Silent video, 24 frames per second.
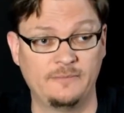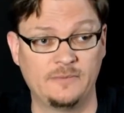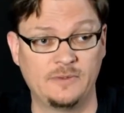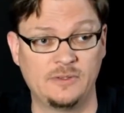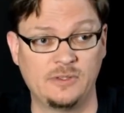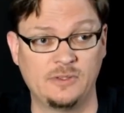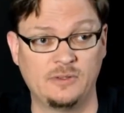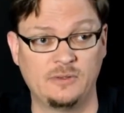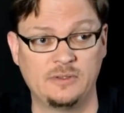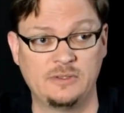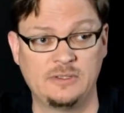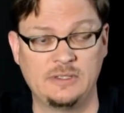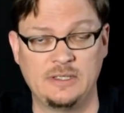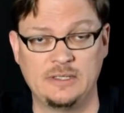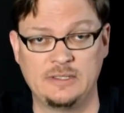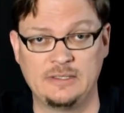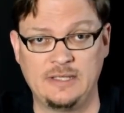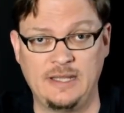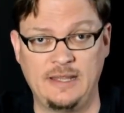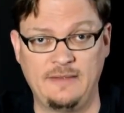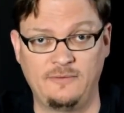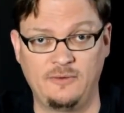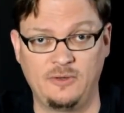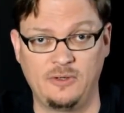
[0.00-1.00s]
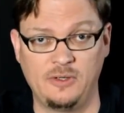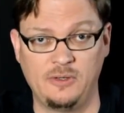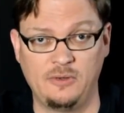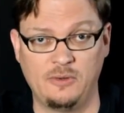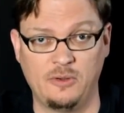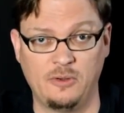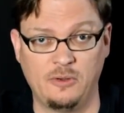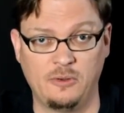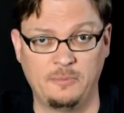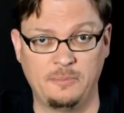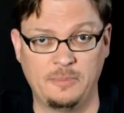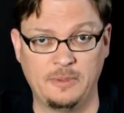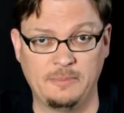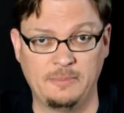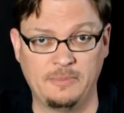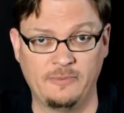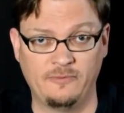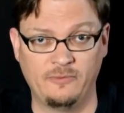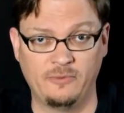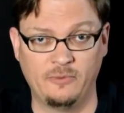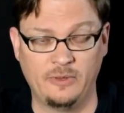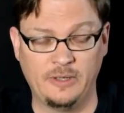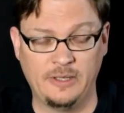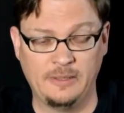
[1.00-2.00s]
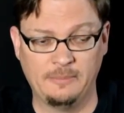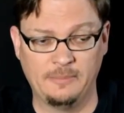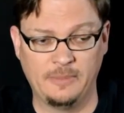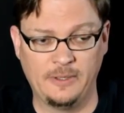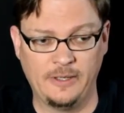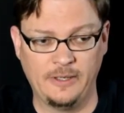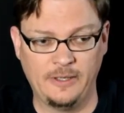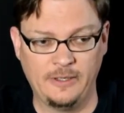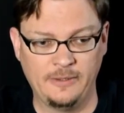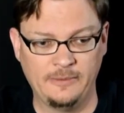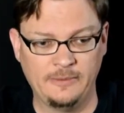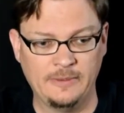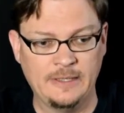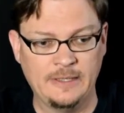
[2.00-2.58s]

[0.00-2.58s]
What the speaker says: So it's after New Hope but before Empire.